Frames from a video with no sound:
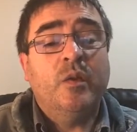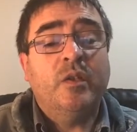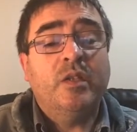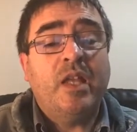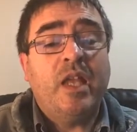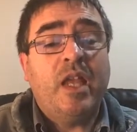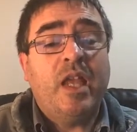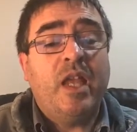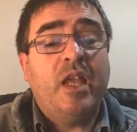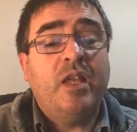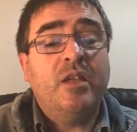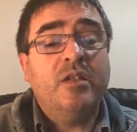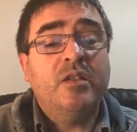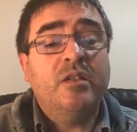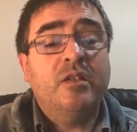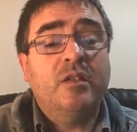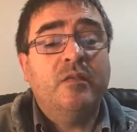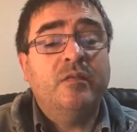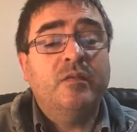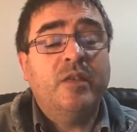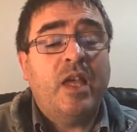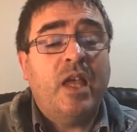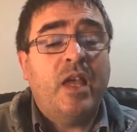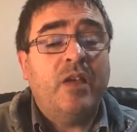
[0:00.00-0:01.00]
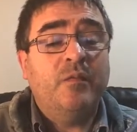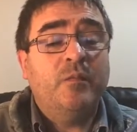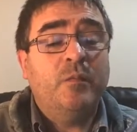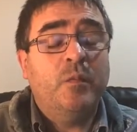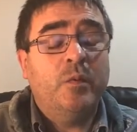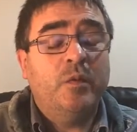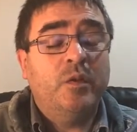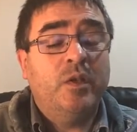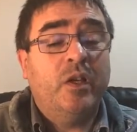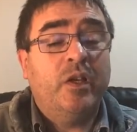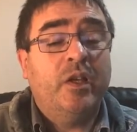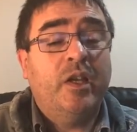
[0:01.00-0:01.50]
so that the angel of
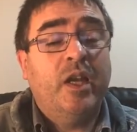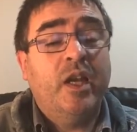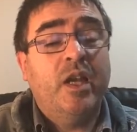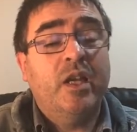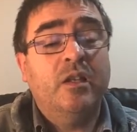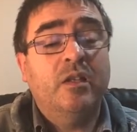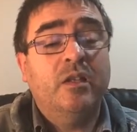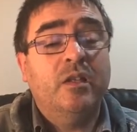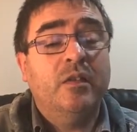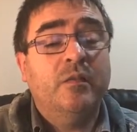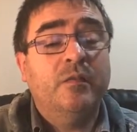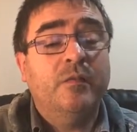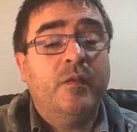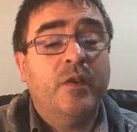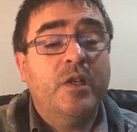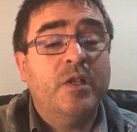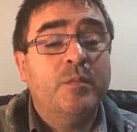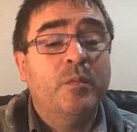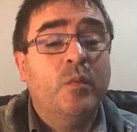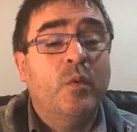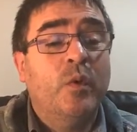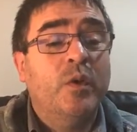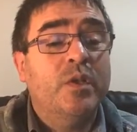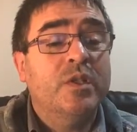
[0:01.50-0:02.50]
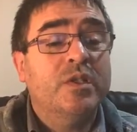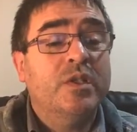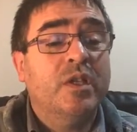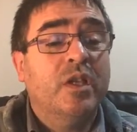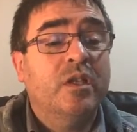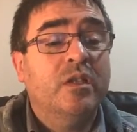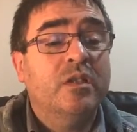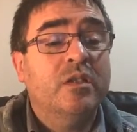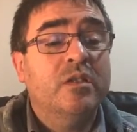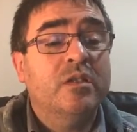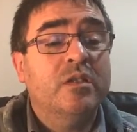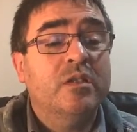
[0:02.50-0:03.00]
death would not kill their
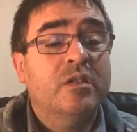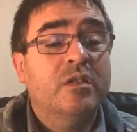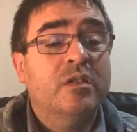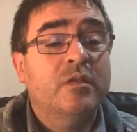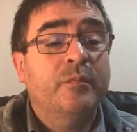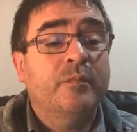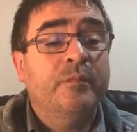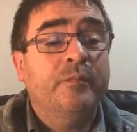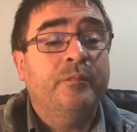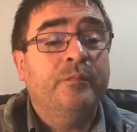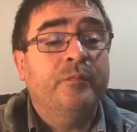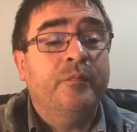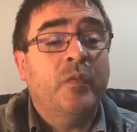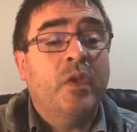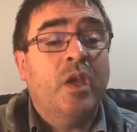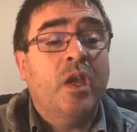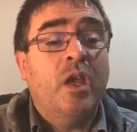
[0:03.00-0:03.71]
firstborn sons.